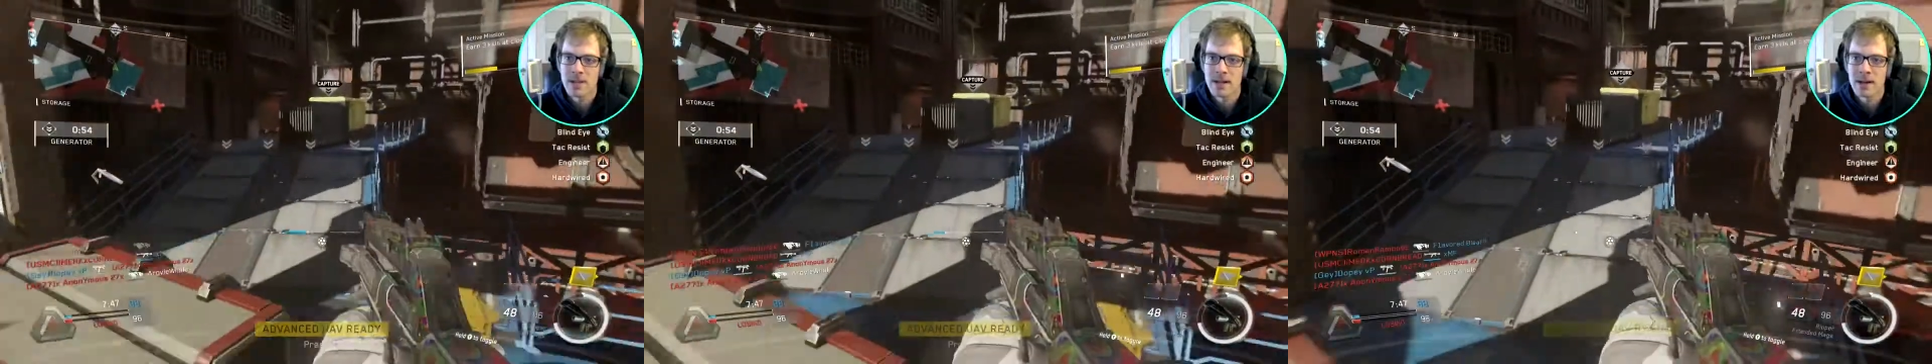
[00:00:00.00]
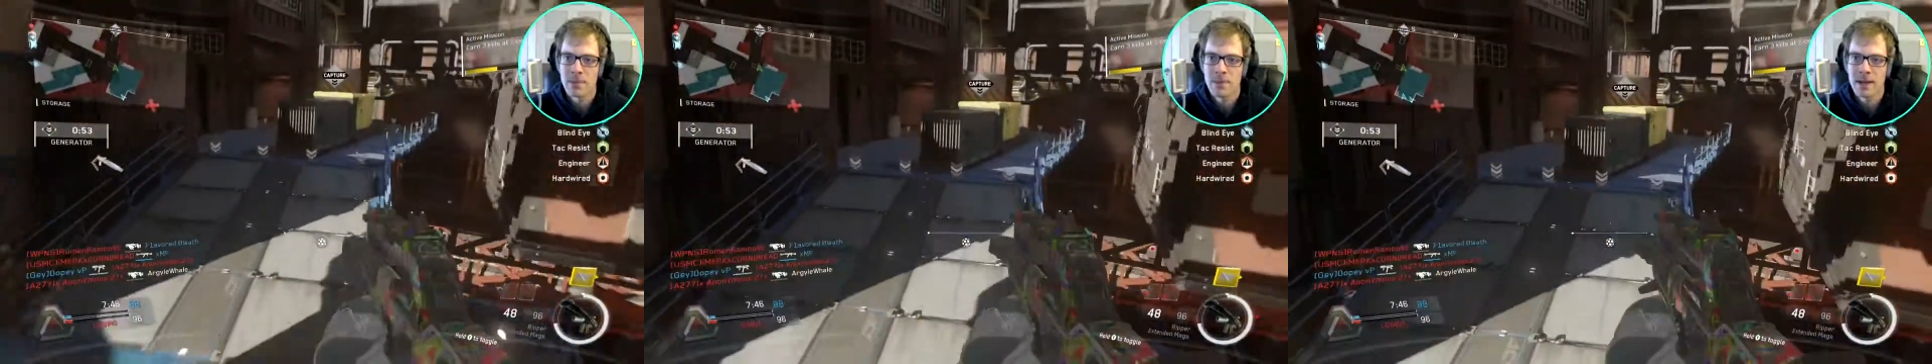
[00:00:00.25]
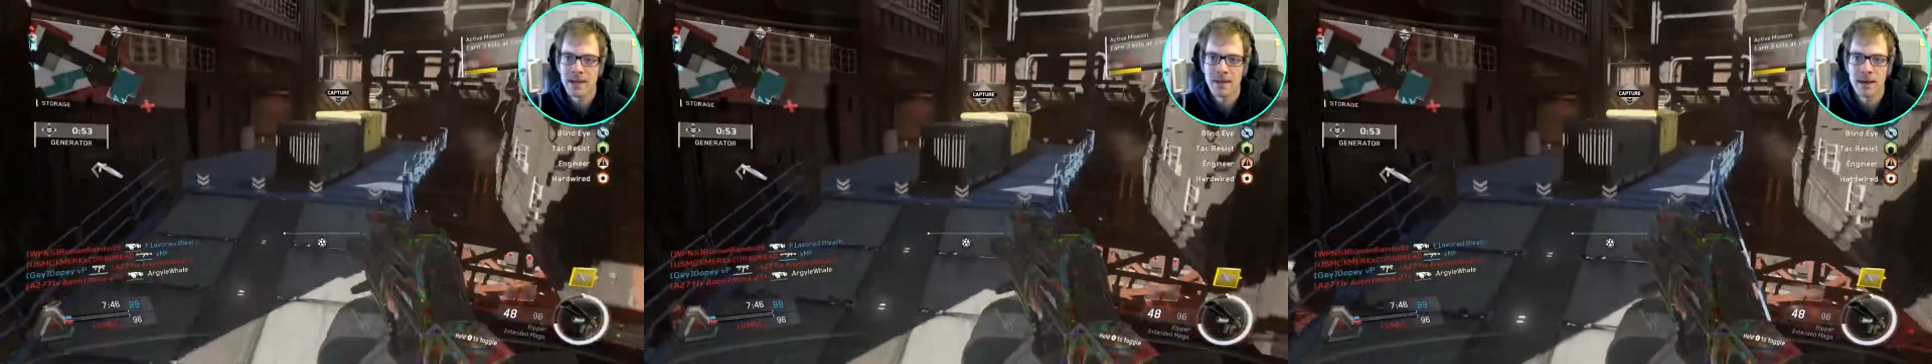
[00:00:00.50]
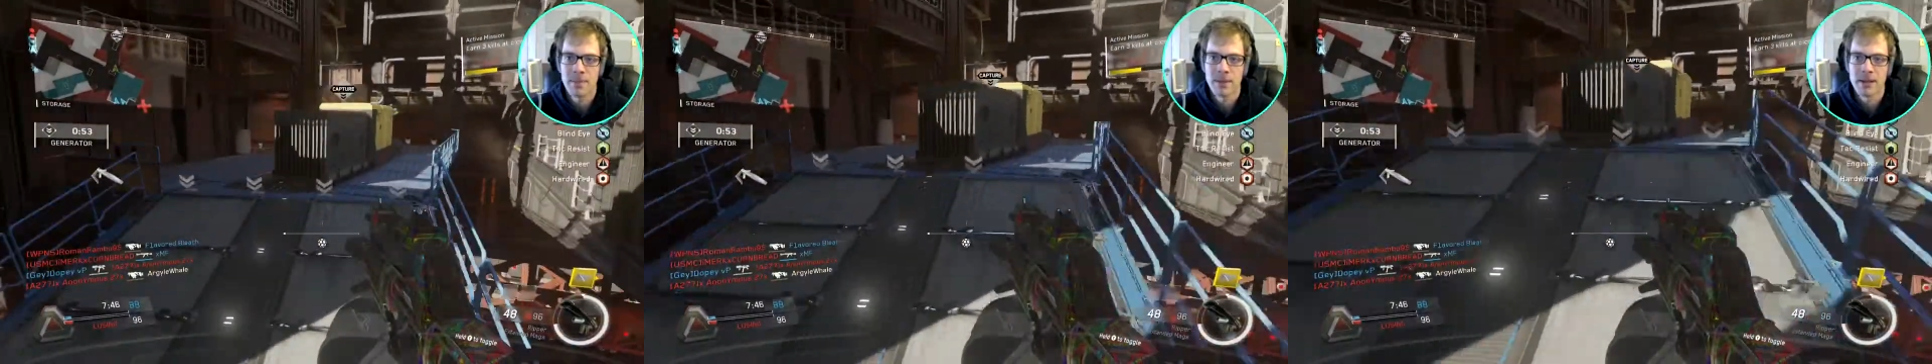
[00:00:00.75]
I ended up
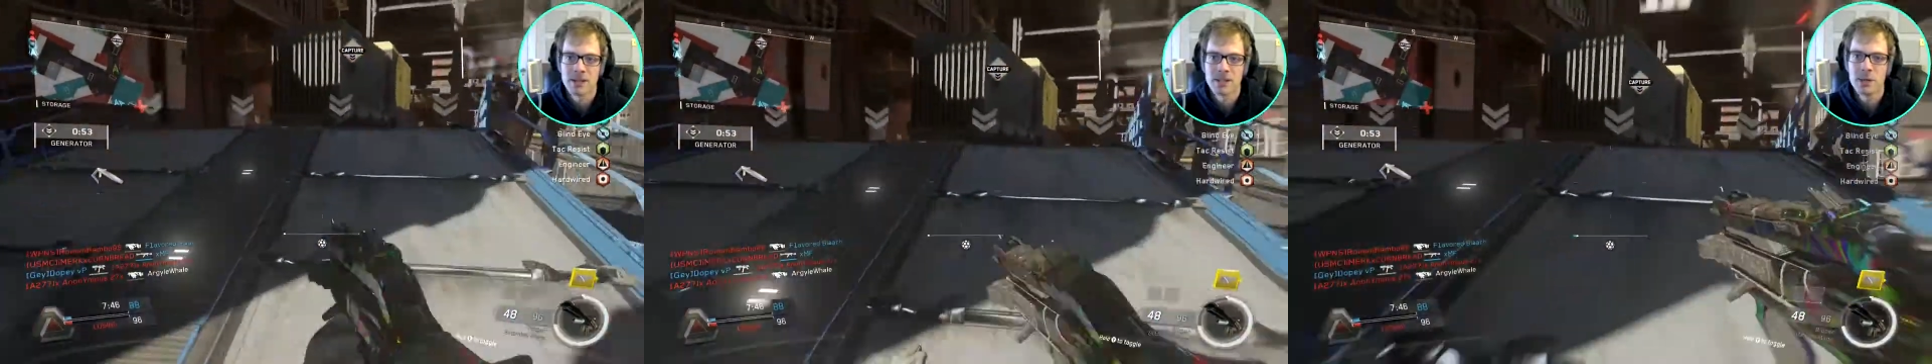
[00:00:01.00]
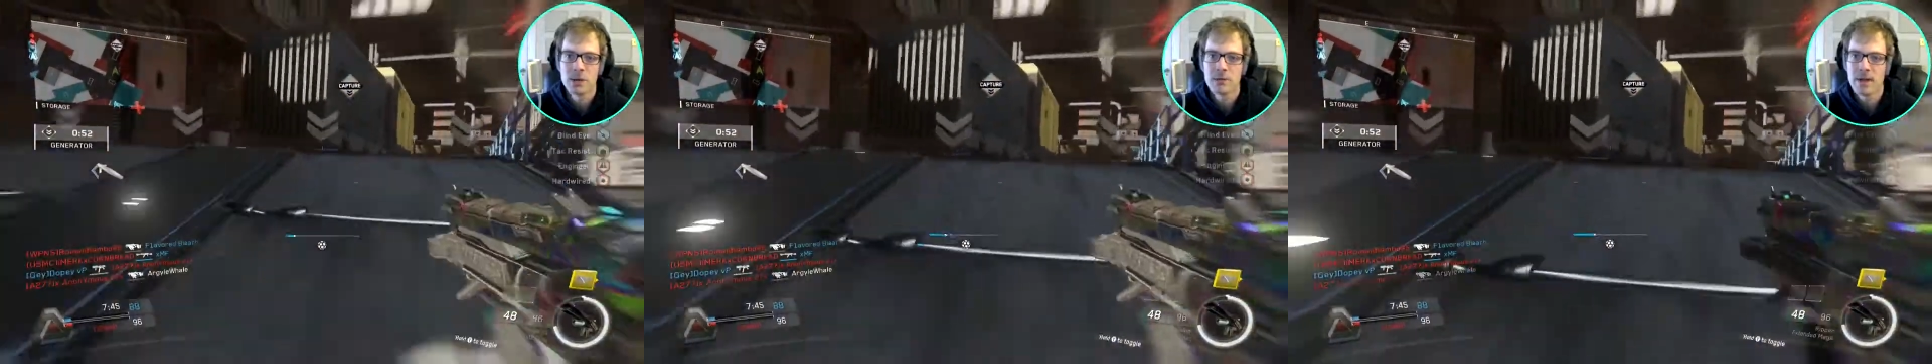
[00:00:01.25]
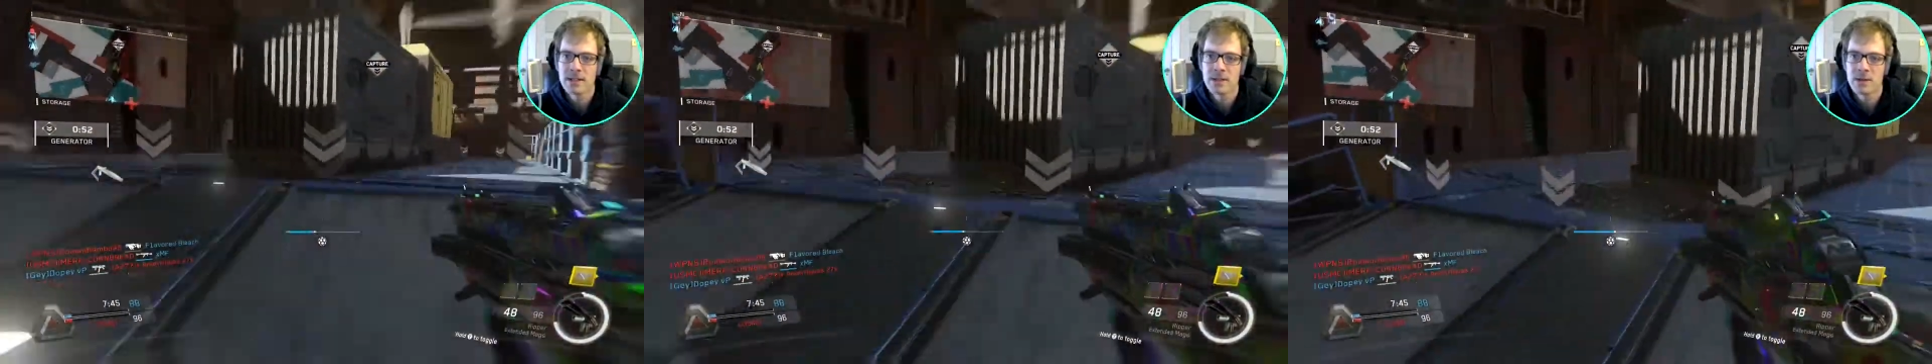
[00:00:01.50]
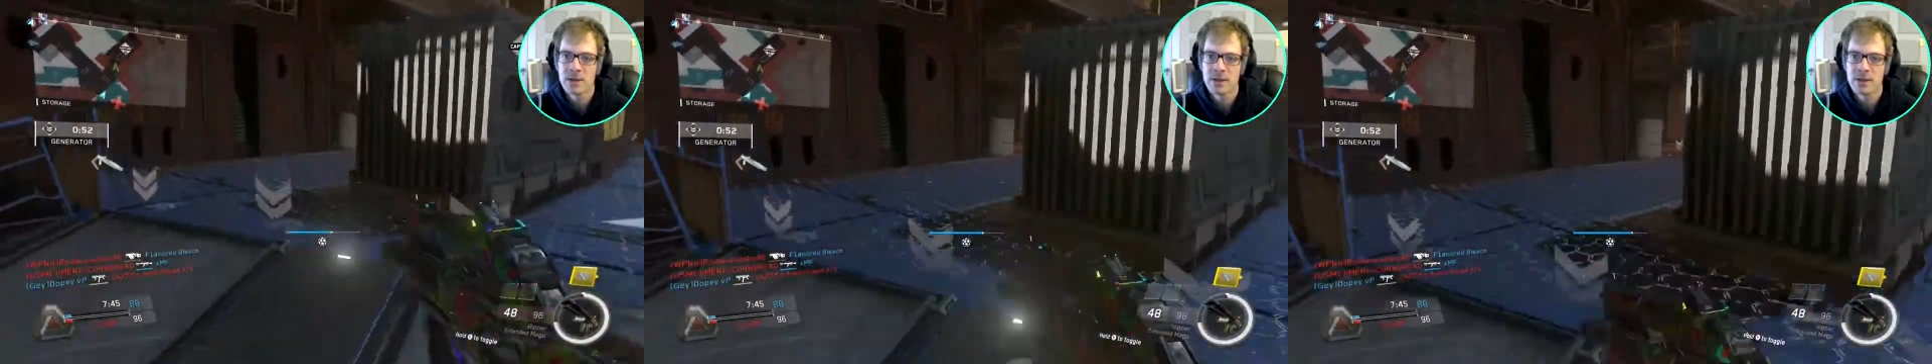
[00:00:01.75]
picking up like 2
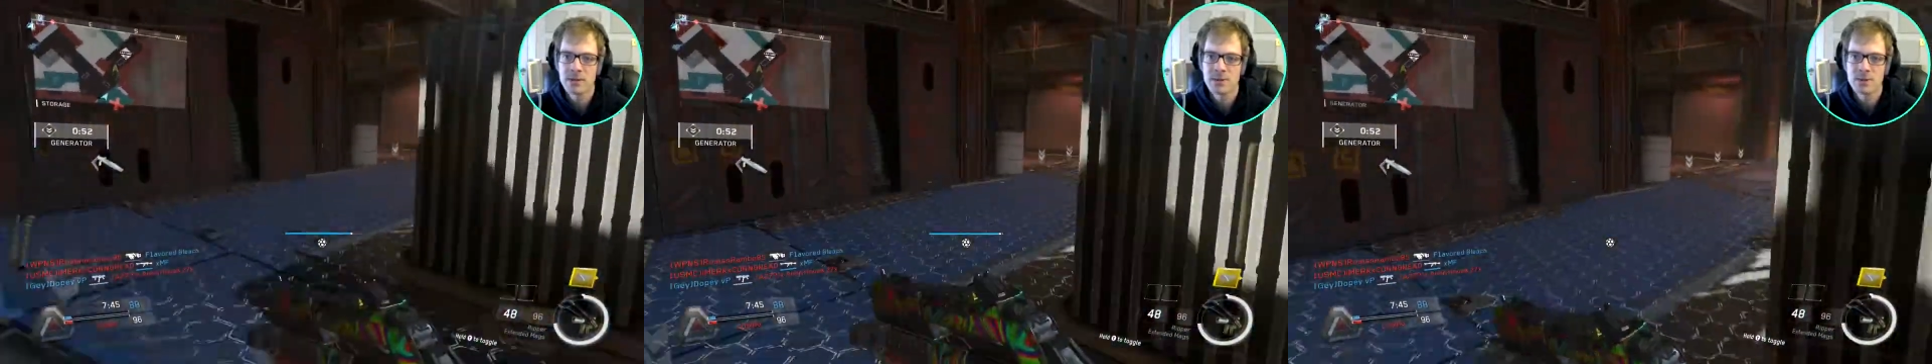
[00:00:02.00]
advanced UAVs,